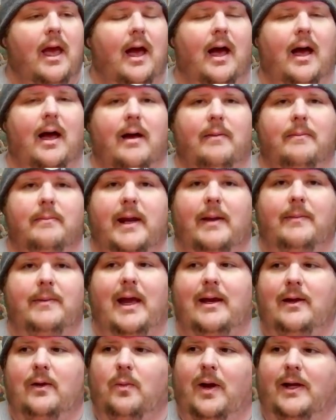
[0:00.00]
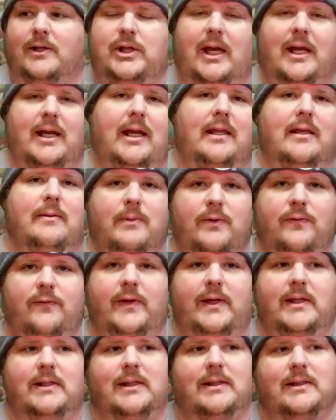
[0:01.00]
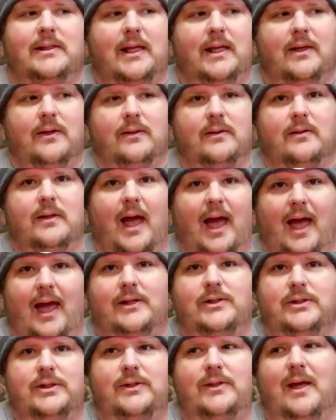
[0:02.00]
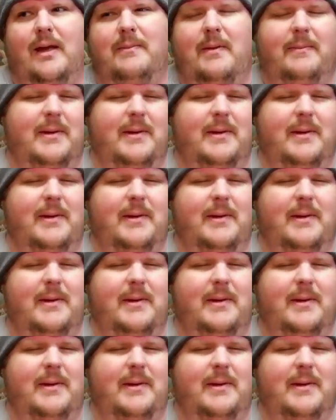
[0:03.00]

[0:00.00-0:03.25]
Um, but I'm not going to watch any of the movies until I actually do that.